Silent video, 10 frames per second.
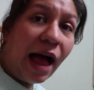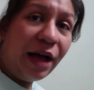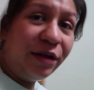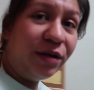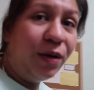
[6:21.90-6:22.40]

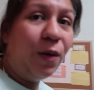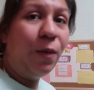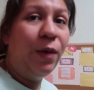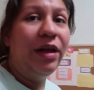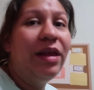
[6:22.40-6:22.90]
And
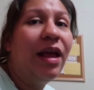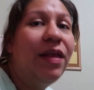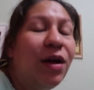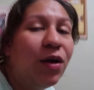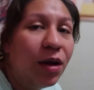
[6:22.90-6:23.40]
with
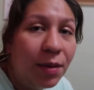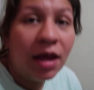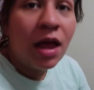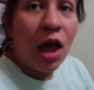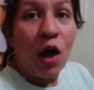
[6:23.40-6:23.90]
the crib,
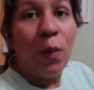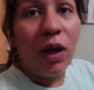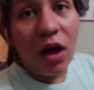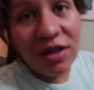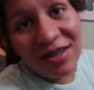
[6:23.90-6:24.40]

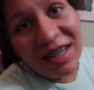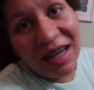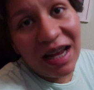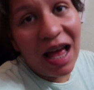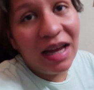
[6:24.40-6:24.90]
we also
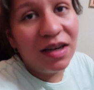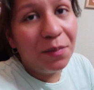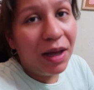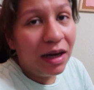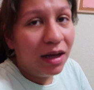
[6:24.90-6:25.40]
did end
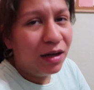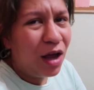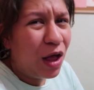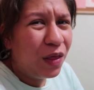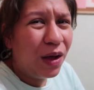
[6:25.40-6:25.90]
up getting
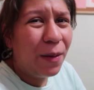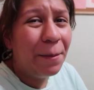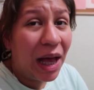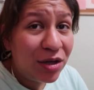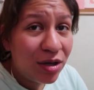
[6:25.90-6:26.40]
the
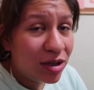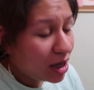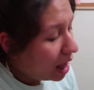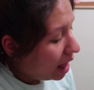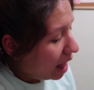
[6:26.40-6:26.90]
mattress,
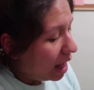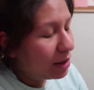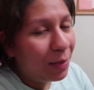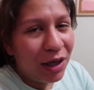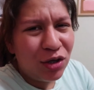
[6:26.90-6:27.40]

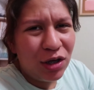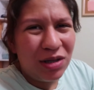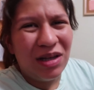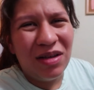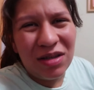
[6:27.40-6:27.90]
and the
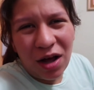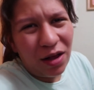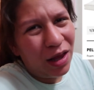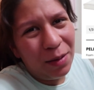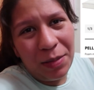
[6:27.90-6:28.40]
mattress is
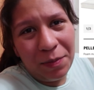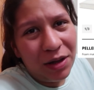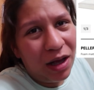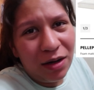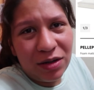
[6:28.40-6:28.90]
called like
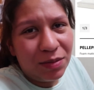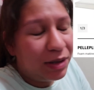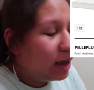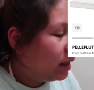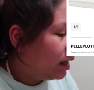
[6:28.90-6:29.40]
Pepper Out or
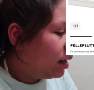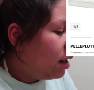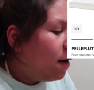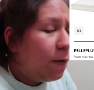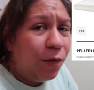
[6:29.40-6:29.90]
something like that,
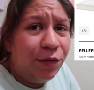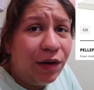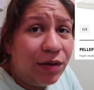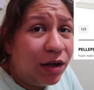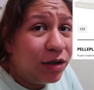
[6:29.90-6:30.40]

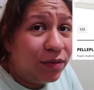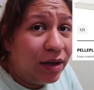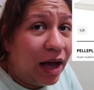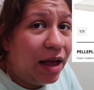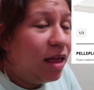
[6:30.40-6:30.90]
$45 for
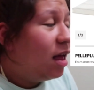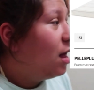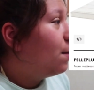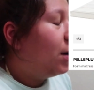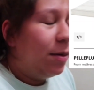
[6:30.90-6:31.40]
that.
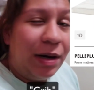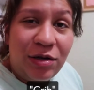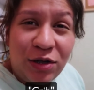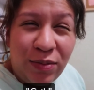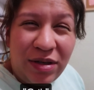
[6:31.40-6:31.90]
But our
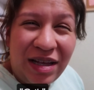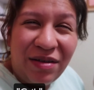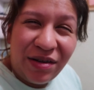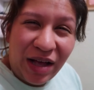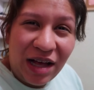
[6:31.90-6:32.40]
mattress was
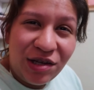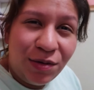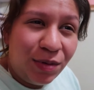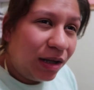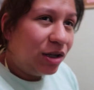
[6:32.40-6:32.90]

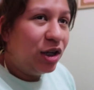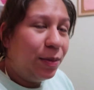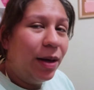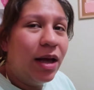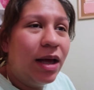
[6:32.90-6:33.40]
actually really
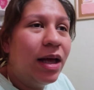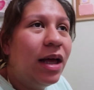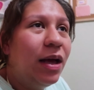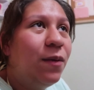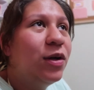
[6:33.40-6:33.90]
cheap.
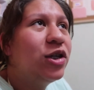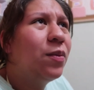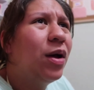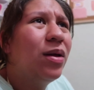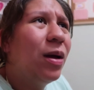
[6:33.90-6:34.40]
It was
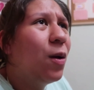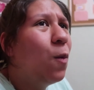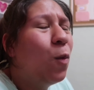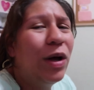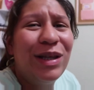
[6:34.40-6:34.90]
about like
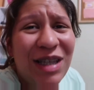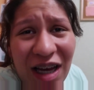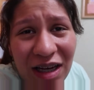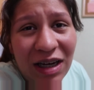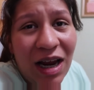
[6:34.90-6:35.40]

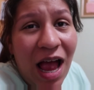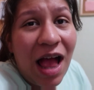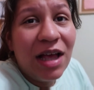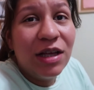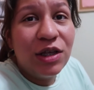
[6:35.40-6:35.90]
$110.
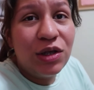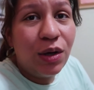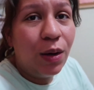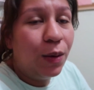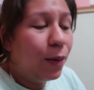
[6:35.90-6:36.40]

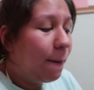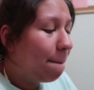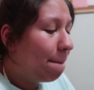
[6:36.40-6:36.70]
So